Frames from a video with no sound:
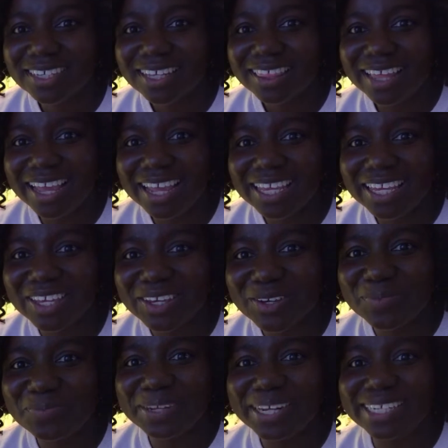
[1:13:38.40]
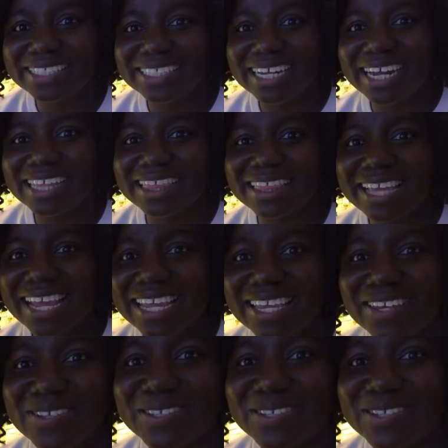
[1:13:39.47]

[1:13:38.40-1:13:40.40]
Thank you, Brenda. Thank you